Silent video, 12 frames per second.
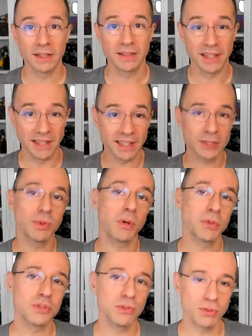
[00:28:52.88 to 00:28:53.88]
Tell us
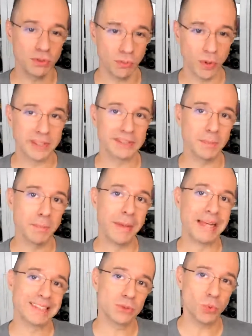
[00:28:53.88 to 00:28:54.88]
what we should do. What is the
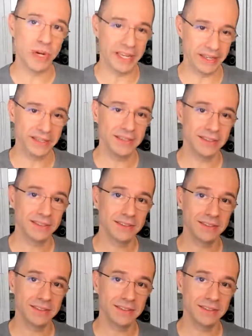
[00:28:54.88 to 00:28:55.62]
best way